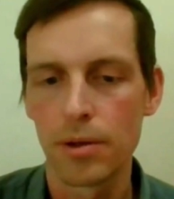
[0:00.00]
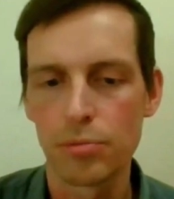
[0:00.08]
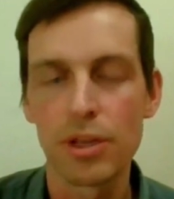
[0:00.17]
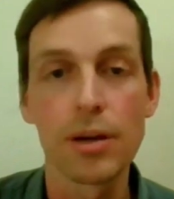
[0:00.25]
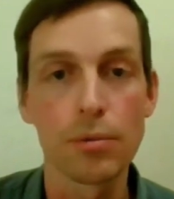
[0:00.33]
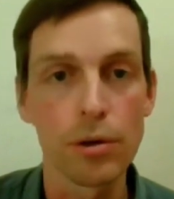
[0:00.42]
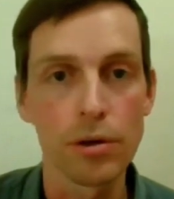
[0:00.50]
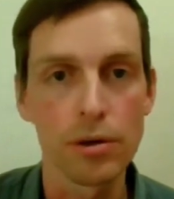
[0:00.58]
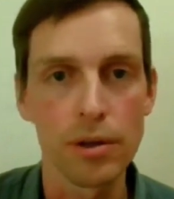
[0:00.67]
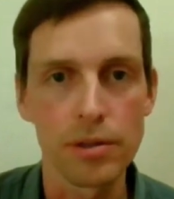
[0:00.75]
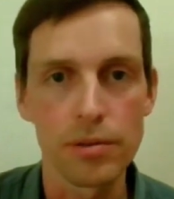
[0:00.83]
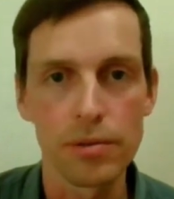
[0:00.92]
play a role
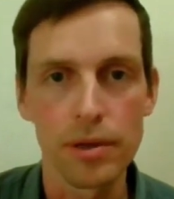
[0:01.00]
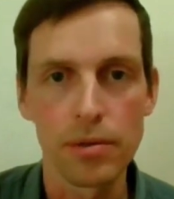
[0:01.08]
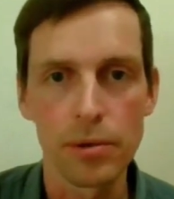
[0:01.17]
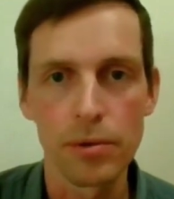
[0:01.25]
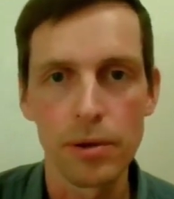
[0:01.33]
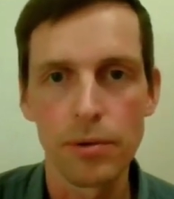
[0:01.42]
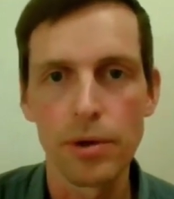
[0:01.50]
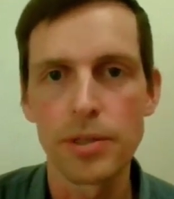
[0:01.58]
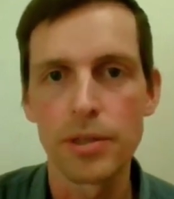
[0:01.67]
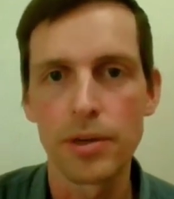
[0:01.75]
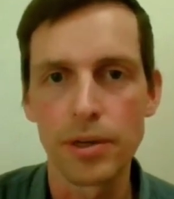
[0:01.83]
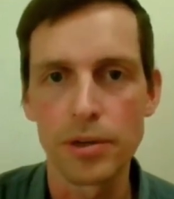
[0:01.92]
and to
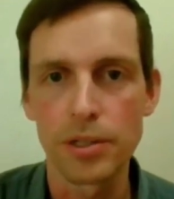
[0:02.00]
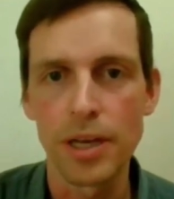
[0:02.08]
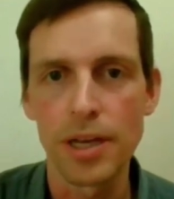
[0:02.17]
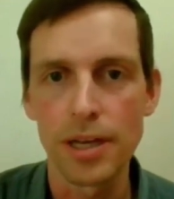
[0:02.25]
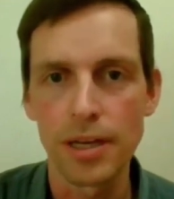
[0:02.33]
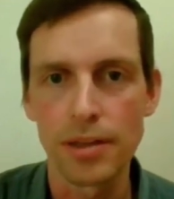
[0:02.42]
increase our understanding